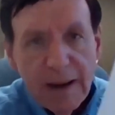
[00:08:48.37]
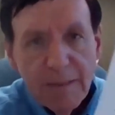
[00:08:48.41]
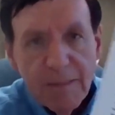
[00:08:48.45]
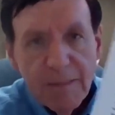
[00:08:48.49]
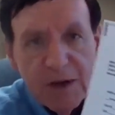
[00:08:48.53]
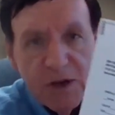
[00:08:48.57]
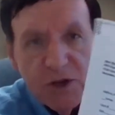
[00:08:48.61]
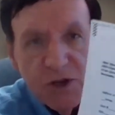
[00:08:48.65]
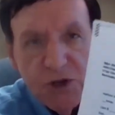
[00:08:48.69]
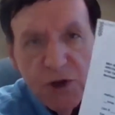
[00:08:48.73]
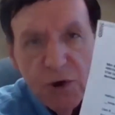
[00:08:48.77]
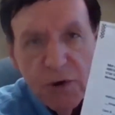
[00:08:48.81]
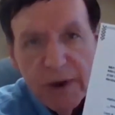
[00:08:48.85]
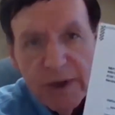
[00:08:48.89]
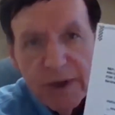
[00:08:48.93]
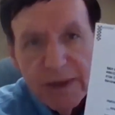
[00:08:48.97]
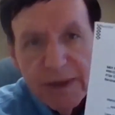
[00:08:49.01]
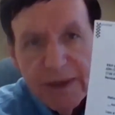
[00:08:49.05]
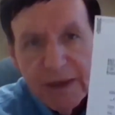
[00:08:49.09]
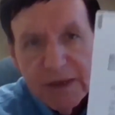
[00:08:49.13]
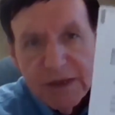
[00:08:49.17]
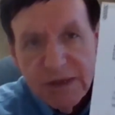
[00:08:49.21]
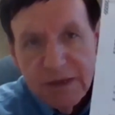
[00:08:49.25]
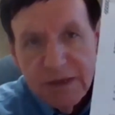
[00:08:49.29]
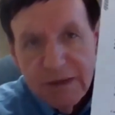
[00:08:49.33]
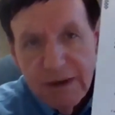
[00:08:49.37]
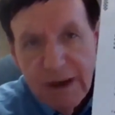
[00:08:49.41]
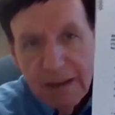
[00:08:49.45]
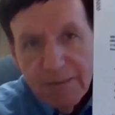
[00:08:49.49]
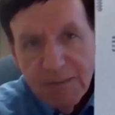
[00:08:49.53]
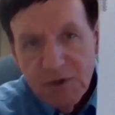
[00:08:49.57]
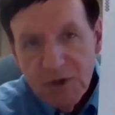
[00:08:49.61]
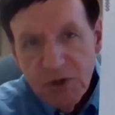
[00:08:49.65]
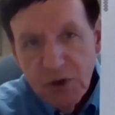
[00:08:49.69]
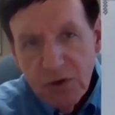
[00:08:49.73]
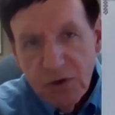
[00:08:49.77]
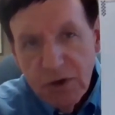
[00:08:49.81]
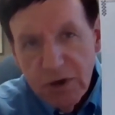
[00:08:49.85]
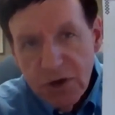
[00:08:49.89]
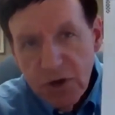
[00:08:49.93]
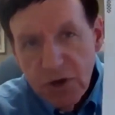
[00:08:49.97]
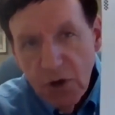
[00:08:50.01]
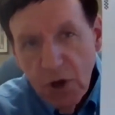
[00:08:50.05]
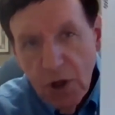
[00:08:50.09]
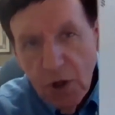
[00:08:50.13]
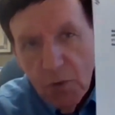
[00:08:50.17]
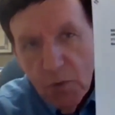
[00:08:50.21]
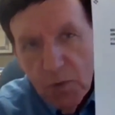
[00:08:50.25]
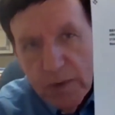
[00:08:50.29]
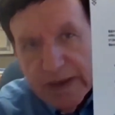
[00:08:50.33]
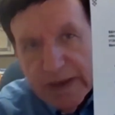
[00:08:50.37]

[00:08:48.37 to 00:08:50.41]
I'm going to show you this, and I'm sure you can all